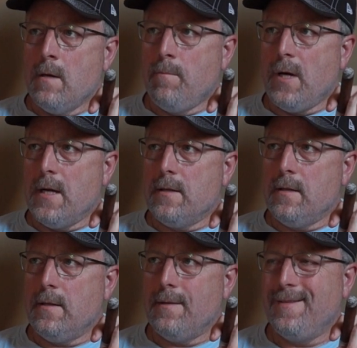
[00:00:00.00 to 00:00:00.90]
But
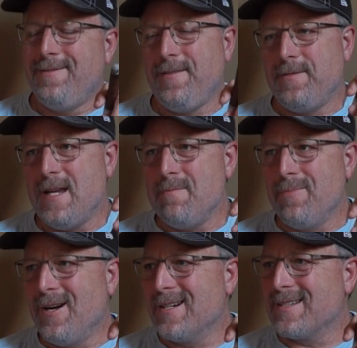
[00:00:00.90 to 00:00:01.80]
$15,
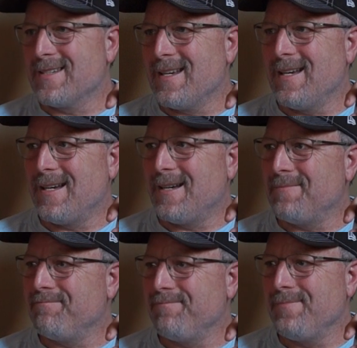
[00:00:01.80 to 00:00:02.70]

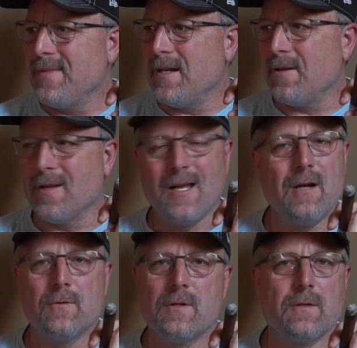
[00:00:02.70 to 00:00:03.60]
the
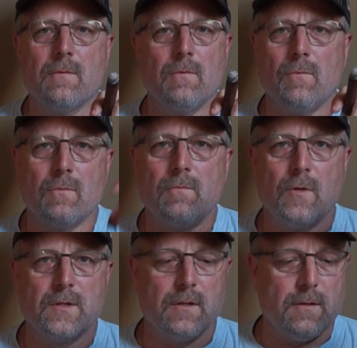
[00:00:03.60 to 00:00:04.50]
lounge
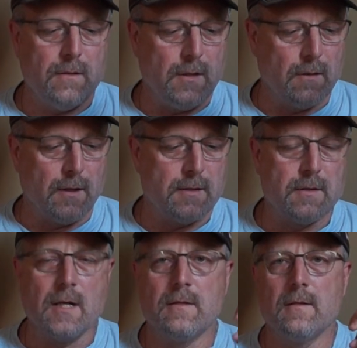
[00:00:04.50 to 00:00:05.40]
wasn't nearly as
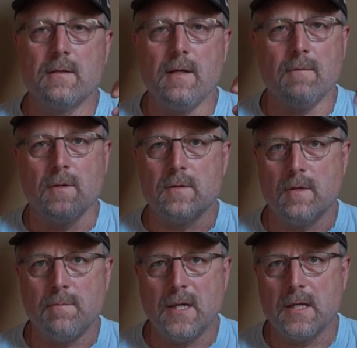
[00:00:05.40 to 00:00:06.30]
nice even as the
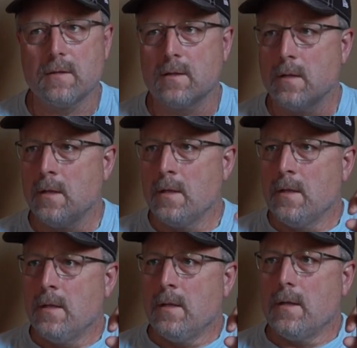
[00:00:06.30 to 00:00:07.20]
Biggs.
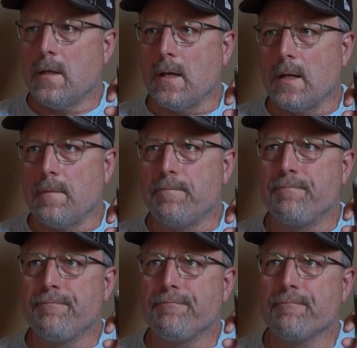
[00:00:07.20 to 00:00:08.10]

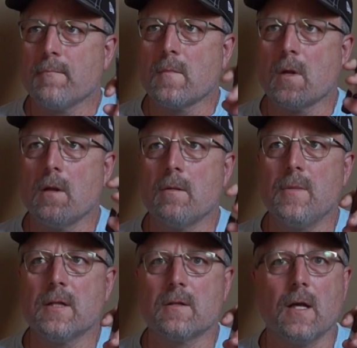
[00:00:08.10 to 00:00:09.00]
The
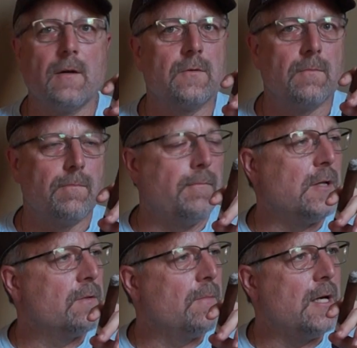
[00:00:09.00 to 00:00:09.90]
Biggs lounge or
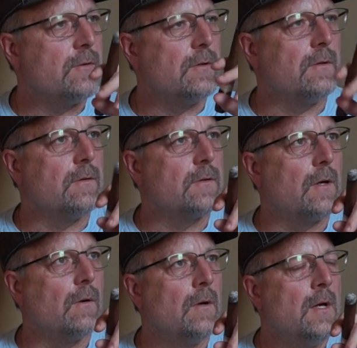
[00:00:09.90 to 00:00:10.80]
Biggs mansion. And
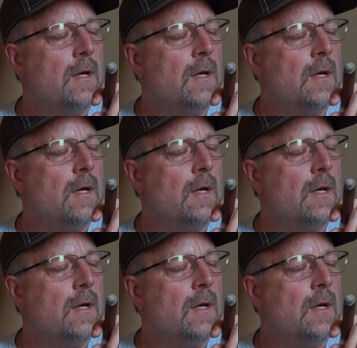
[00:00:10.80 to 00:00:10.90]
so